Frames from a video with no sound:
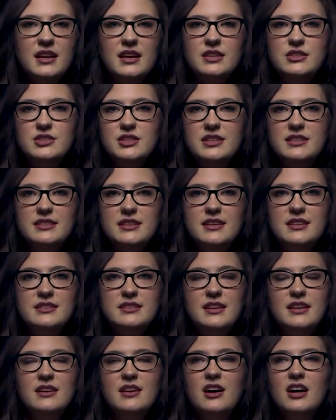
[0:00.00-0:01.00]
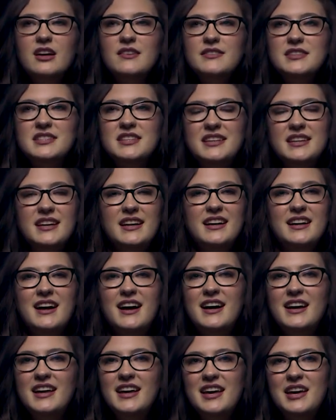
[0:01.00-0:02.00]
on Jesus, and all of a sudden I
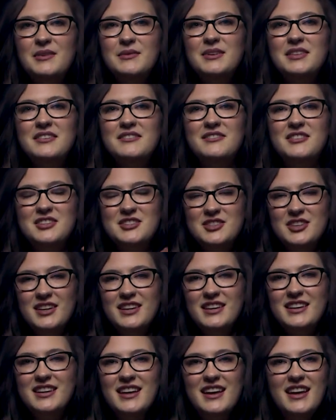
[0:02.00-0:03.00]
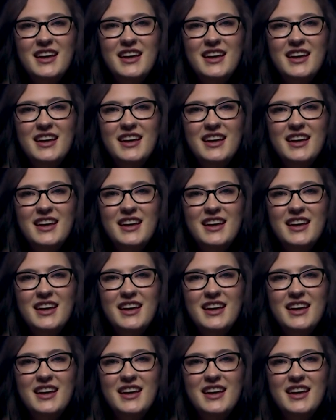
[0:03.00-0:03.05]
got hit with a vision.